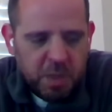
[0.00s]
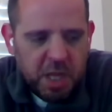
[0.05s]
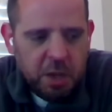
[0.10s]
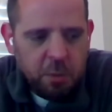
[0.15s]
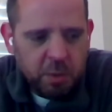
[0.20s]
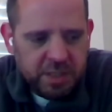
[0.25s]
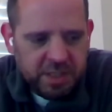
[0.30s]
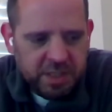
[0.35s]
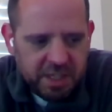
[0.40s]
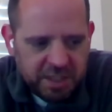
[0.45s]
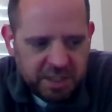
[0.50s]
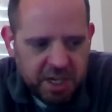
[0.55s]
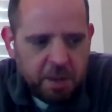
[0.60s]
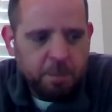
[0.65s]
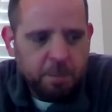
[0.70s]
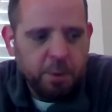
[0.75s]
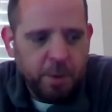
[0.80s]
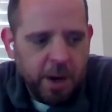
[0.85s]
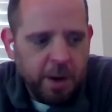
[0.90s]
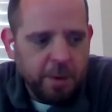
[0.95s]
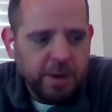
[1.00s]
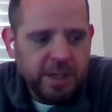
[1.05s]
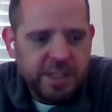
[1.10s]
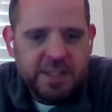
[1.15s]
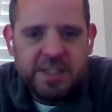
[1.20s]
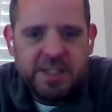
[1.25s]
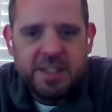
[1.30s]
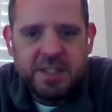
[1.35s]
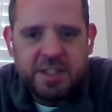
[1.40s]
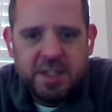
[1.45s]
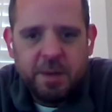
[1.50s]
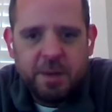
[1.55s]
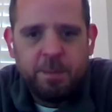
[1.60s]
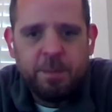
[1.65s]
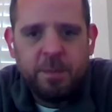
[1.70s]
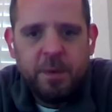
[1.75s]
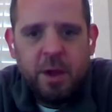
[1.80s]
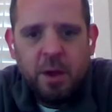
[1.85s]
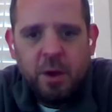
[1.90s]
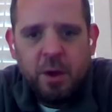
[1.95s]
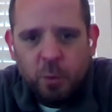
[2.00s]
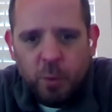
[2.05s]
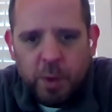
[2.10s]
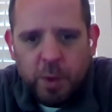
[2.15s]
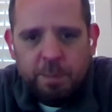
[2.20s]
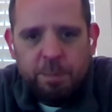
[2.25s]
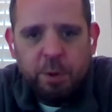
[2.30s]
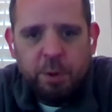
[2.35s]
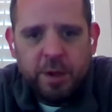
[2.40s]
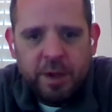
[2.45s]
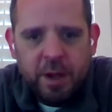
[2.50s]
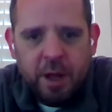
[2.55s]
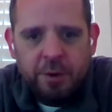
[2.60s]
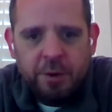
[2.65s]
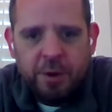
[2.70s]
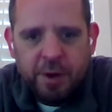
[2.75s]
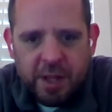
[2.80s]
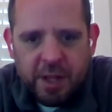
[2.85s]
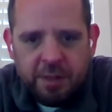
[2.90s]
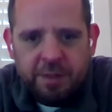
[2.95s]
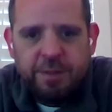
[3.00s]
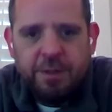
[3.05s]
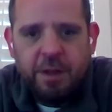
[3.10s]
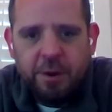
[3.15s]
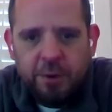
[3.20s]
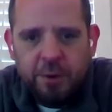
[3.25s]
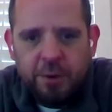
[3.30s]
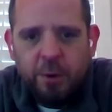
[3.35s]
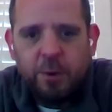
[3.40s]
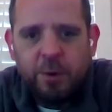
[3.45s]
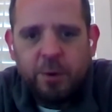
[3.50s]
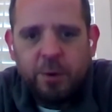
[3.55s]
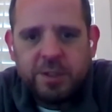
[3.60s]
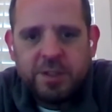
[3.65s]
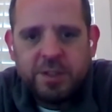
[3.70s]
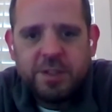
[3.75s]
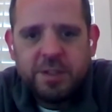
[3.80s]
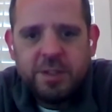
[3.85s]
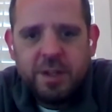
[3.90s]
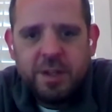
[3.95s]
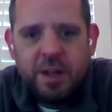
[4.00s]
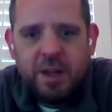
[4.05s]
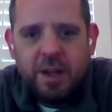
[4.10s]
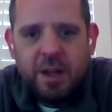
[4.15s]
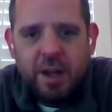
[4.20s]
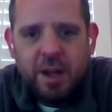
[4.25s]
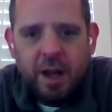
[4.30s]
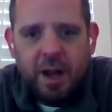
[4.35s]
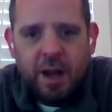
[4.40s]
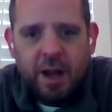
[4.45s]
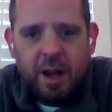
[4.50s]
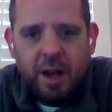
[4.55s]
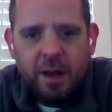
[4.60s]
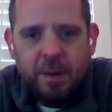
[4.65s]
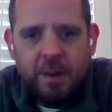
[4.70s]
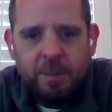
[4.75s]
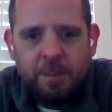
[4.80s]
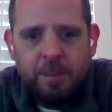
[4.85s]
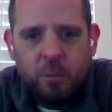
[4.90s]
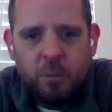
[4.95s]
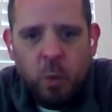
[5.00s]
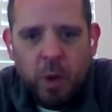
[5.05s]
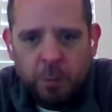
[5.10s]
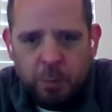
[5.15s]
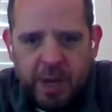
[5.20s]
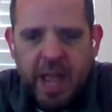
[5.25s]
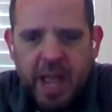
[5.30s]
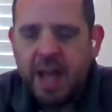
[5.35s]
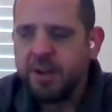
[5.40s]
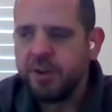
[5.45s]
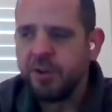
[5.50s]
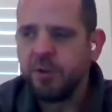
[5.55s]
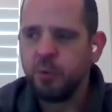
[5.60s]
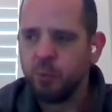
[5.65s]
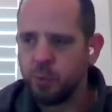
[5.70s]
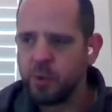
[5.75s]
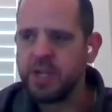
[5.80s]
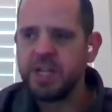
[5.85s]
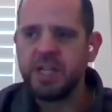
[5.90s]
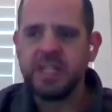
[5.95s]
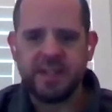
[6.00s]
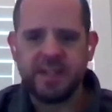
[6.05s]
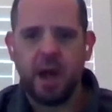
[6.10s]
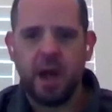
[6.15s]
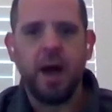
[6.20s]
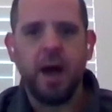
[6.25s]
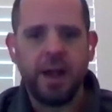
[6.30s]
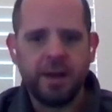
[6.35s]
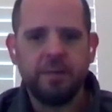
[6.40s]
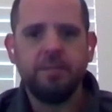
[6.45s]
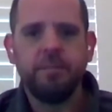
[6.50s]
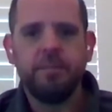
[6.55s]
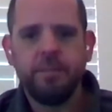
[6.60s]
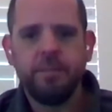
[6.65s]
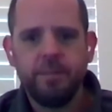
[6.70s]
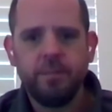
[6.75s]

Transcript: It was the temporary system we put underneath Thunder Horse when we had to redesign